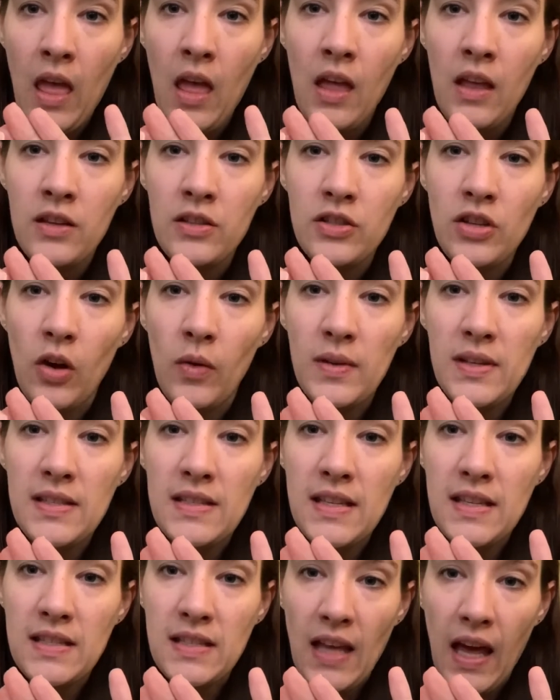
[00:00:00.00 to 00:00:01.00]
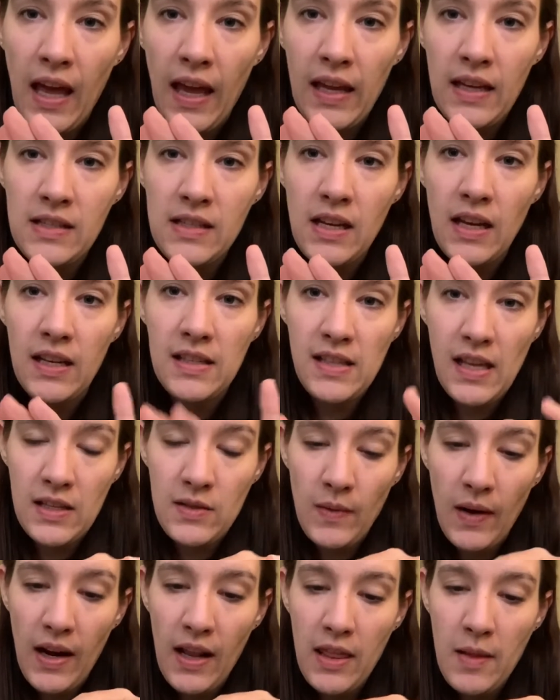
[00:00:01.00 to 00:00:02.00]
So it's designed, and it says
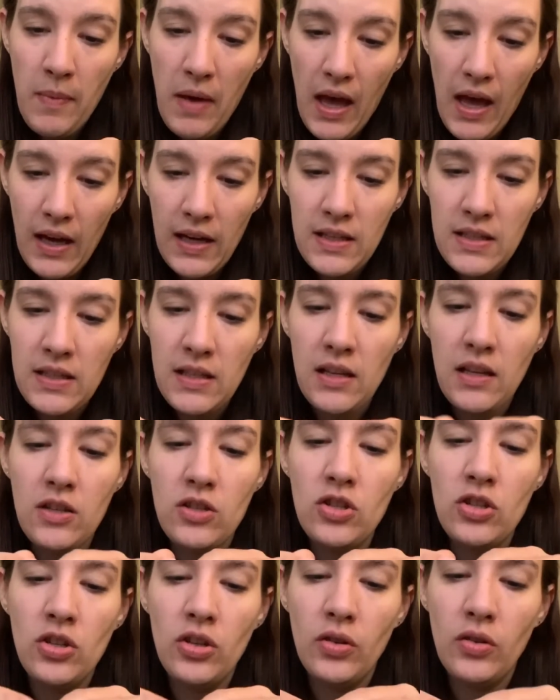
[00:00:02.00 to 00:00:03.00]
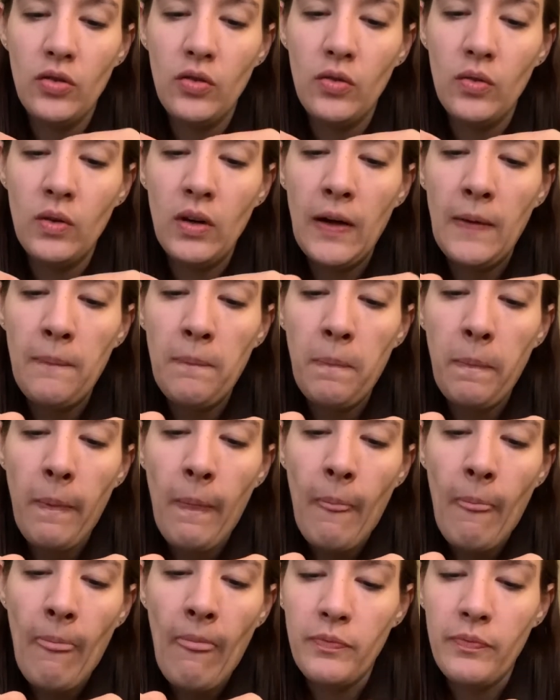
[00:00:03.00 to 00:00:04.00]
right on the box, to
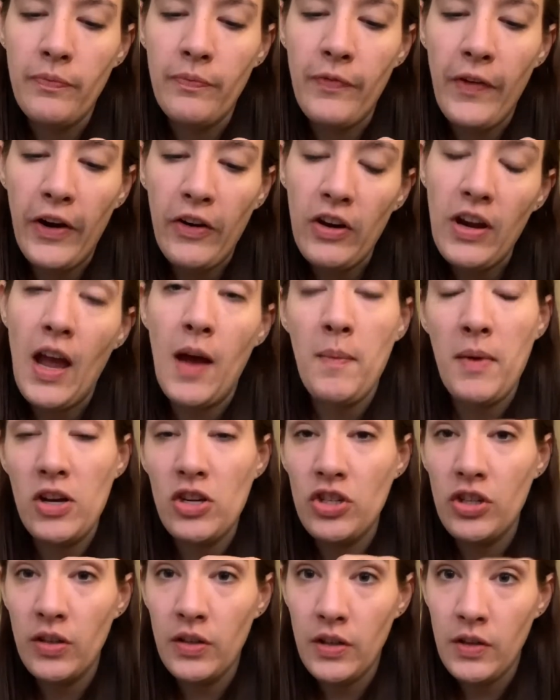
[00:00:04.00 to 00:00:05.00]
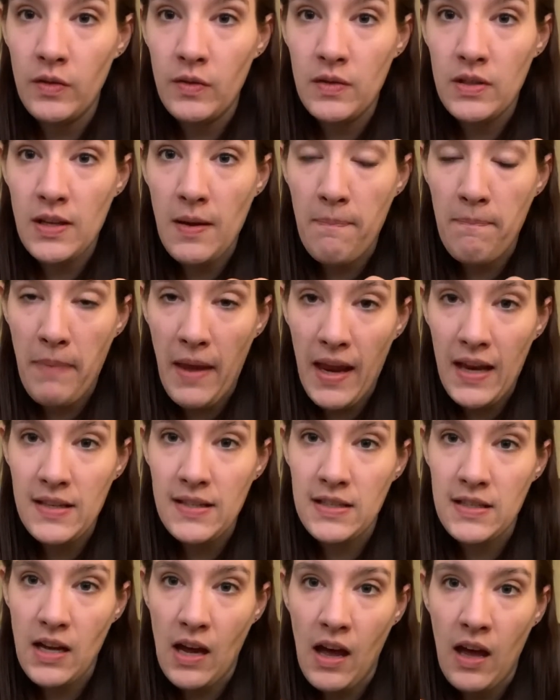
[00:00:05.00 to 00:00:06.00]
vary how much you use
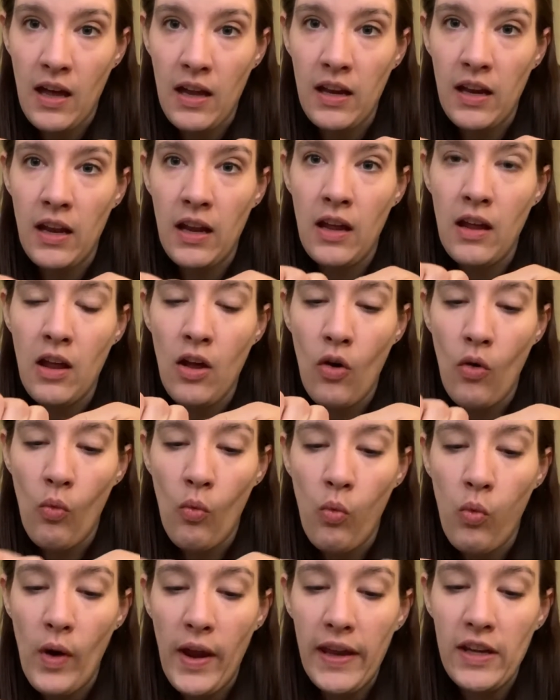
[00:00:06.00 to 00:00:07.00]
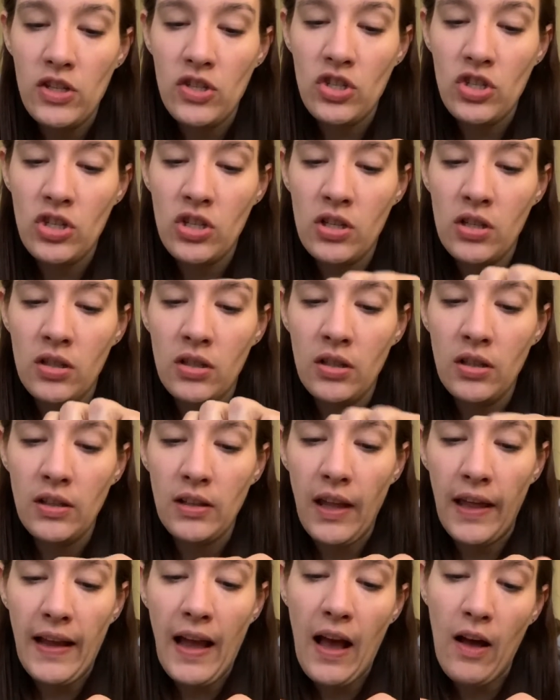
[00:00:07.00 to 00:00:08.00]
based on
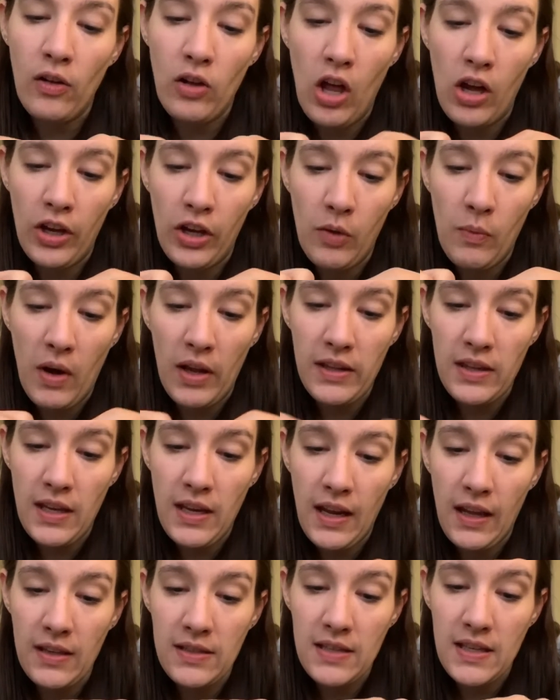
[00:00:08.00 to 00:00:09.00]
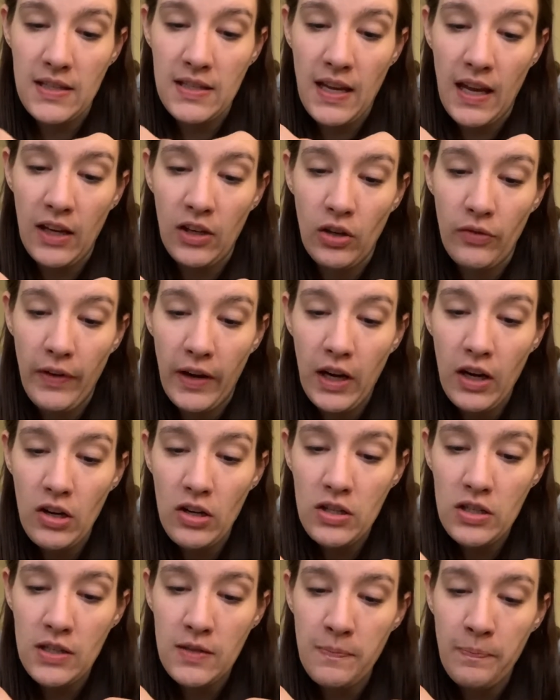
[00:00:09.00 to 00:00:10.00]
like how long you want the nails to stay on your
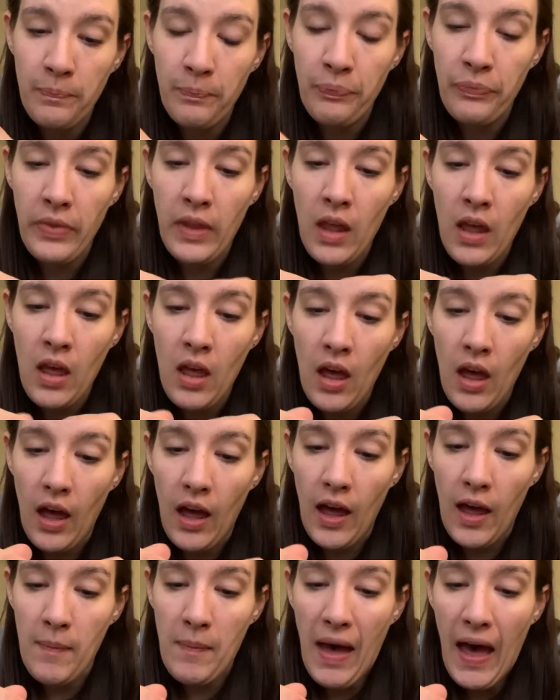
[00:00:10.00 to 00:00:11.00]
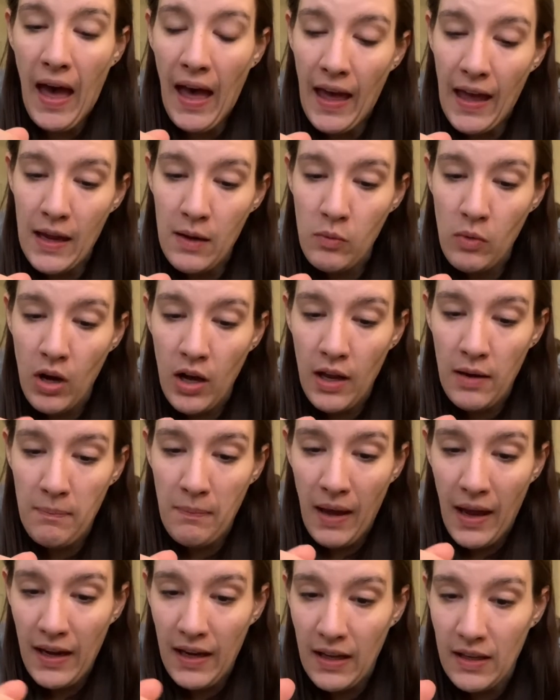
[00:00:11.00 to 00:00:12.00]
fingers. I want
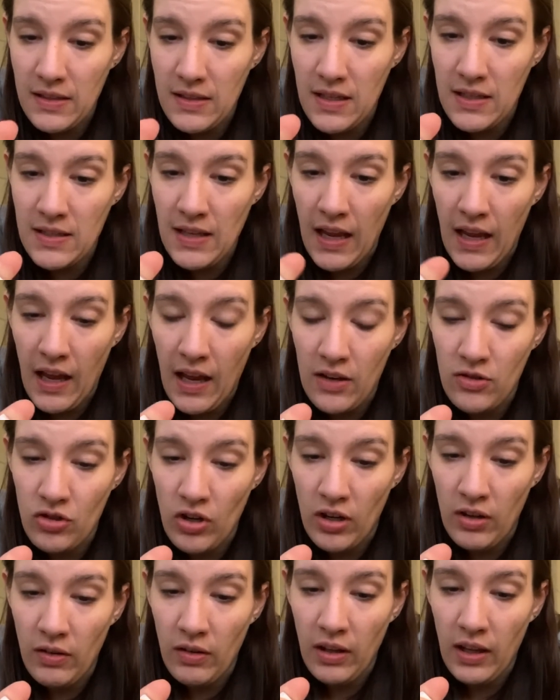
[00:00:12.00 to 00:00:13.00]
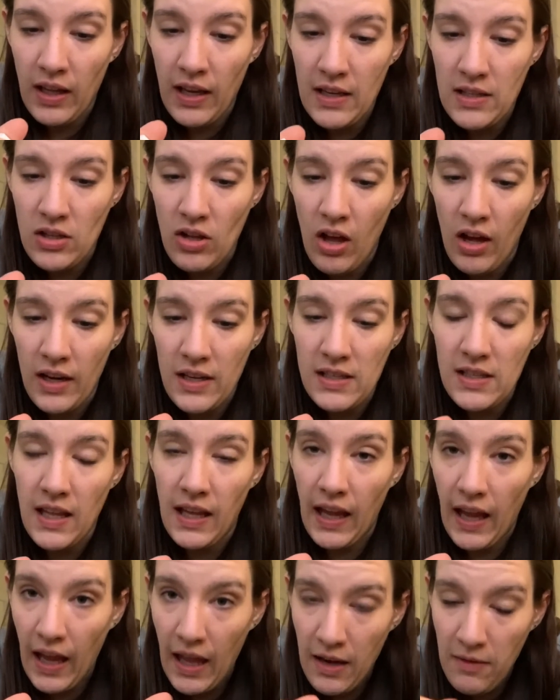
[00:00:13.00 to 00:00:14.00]
my nails to stay on generally as long as they
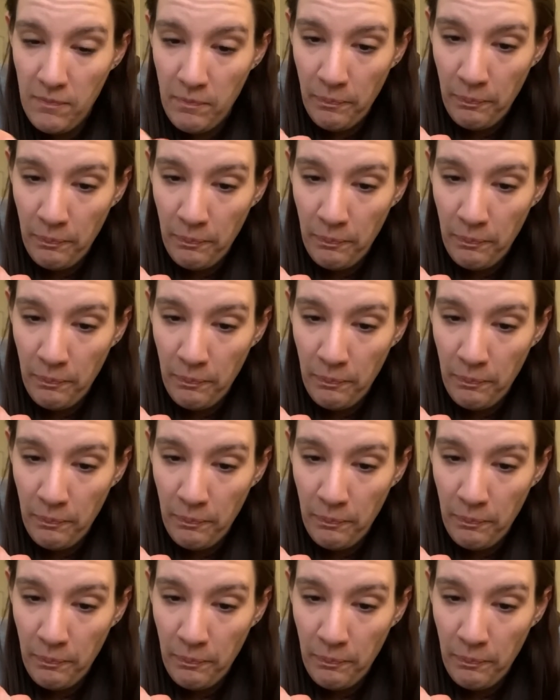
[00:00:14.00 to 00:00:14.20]
can.